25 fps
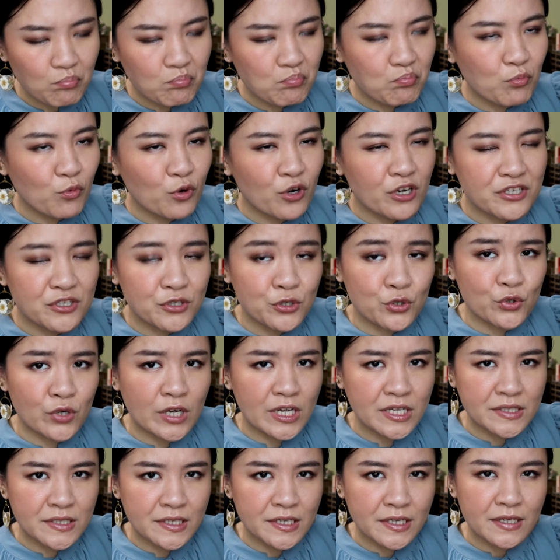
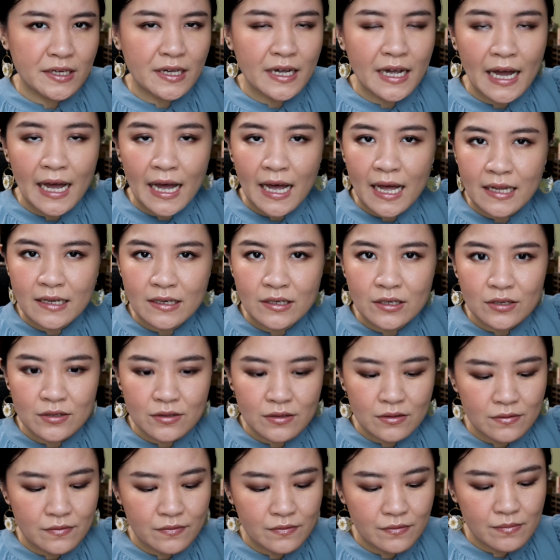moisturizing kind
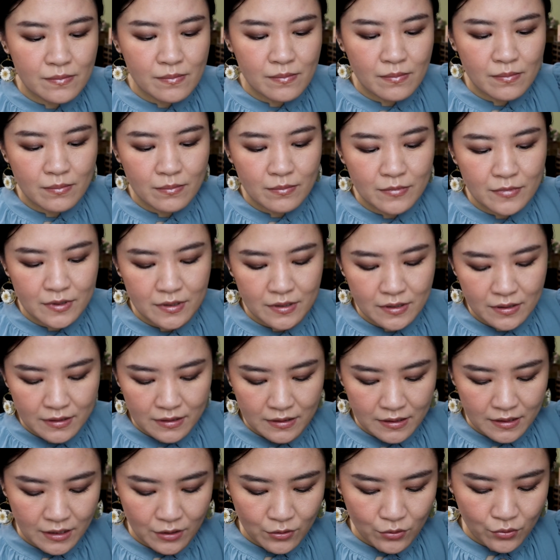of
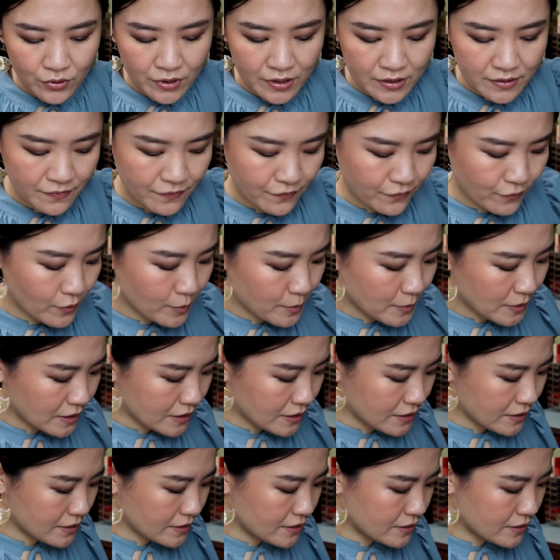liquid formula.